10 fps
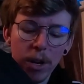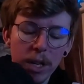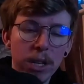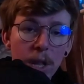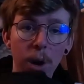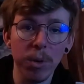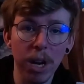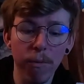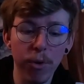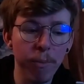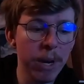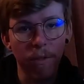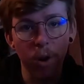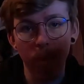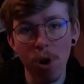got into the hotel room. So
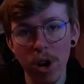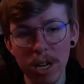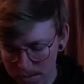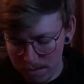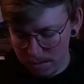I've got one